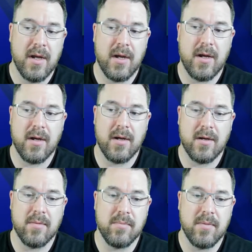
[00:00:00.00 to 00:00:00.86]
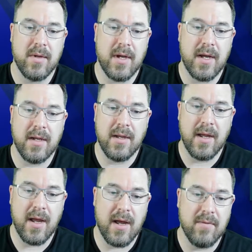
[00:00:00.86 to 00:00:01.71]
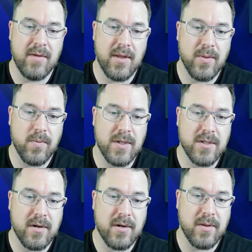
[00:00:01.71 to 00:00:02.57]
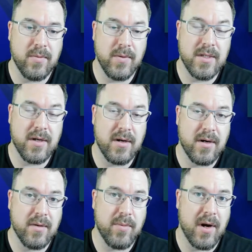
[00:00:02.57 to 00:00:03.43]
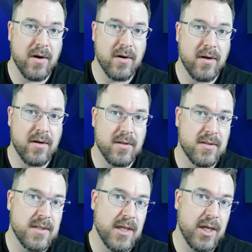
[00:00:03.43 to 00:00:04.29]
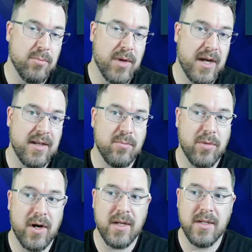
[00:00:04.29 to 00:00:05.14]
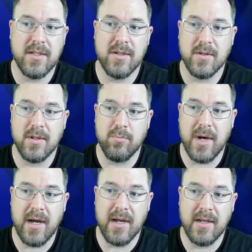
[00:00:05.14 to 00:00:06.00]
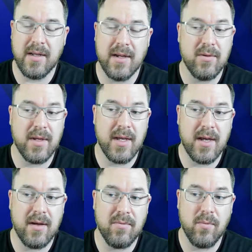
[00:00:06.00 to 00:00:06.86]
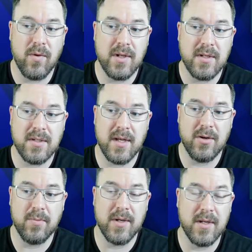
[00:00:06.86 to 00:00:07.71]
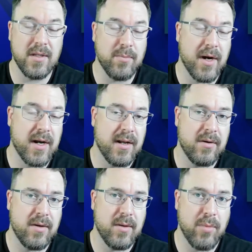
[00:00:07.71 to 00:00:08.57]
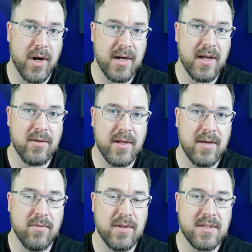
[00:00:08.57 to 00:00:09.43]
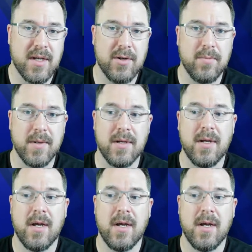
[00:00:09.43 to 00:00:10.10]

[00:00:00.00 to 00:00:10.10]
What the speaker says: I have a 3-star and a 3-star part on the Mind and Body. So on the Mind, I only have 1 slot open, and the Body I only have 1 slot open.